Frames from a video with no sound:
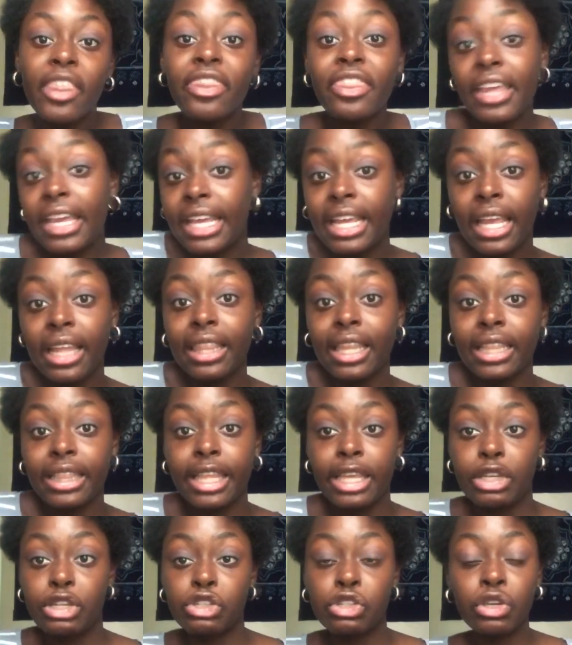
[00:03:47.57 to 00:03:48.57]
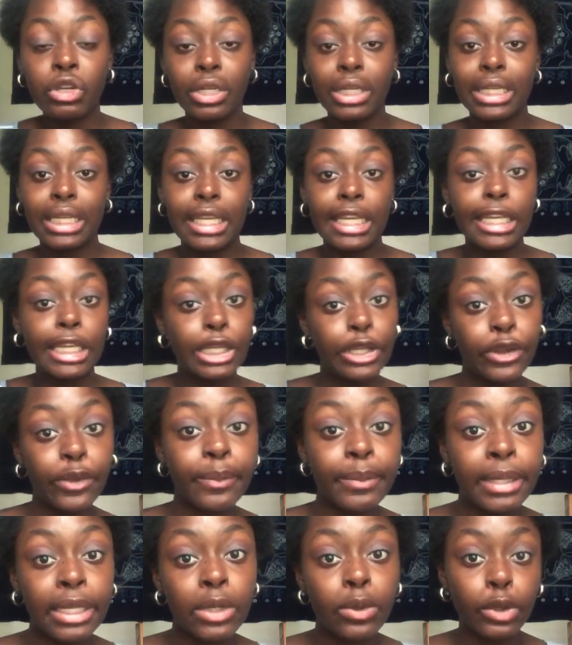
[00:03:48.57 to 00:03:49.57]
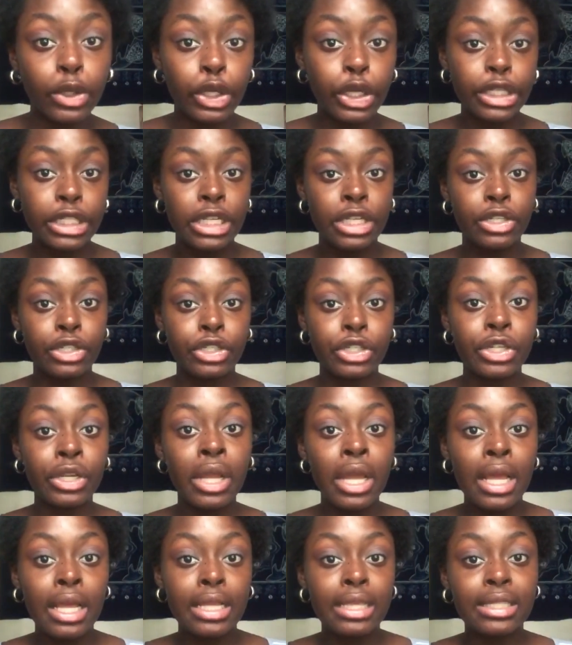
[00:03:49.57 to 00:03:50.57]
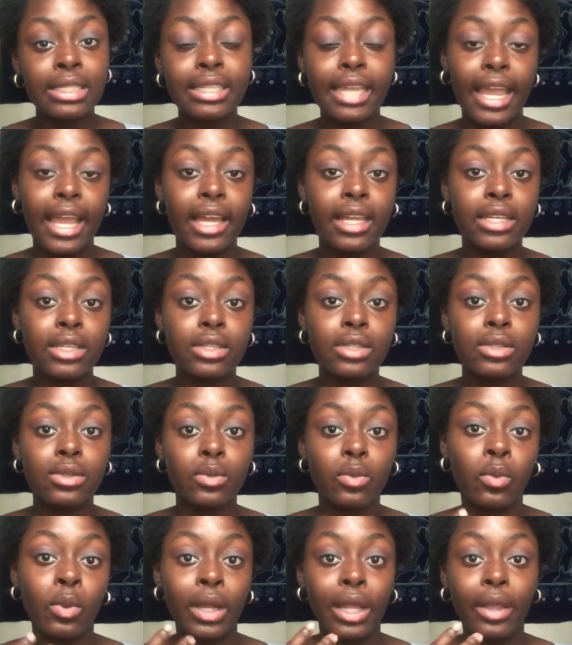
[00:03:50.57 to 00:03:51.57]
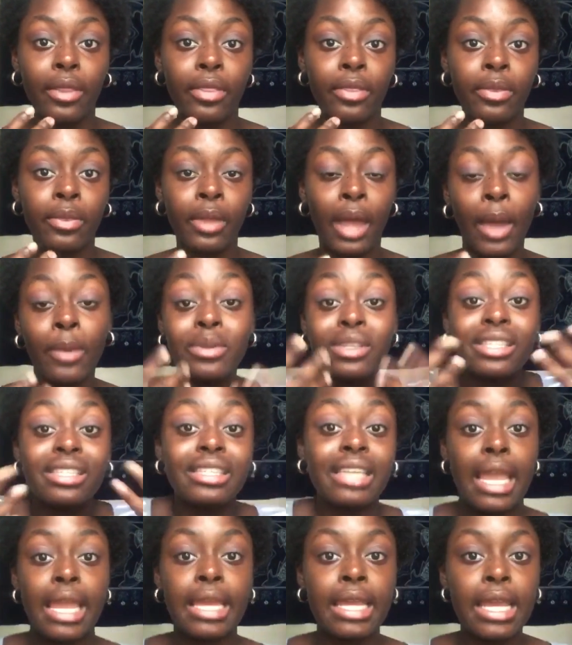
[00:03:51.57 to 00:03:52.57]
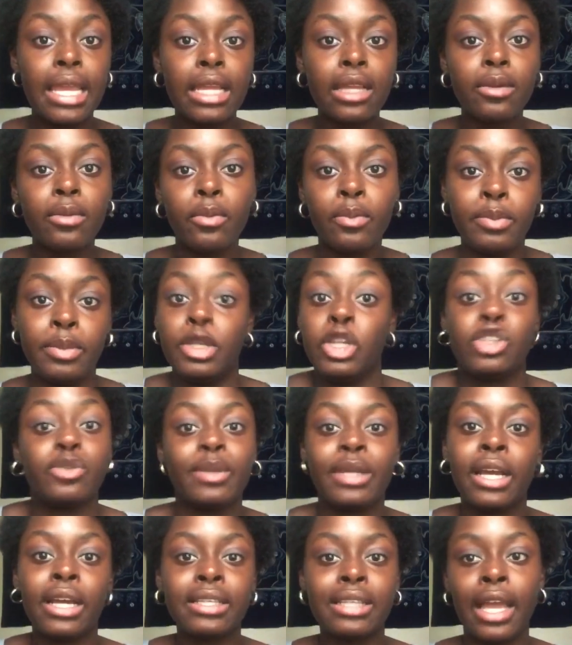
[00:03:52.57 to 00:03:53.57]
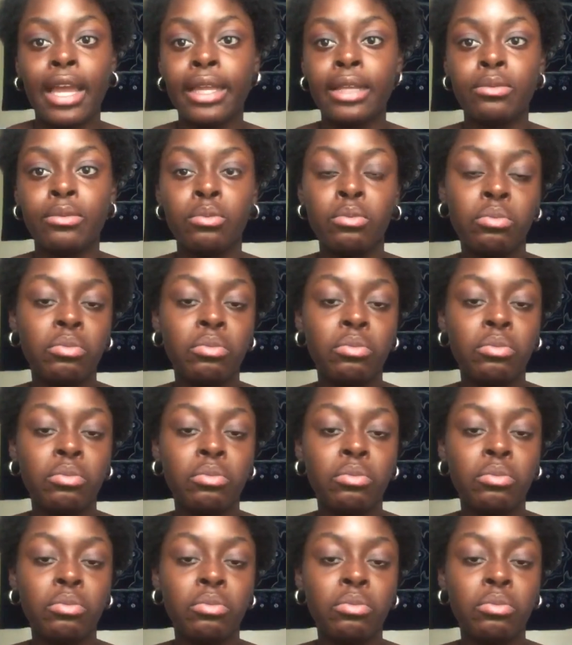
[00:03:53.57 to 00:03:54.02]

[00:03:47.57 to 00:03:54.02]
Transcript: thinking that they just couldn't hear me or couldn't understand what I was saying just because I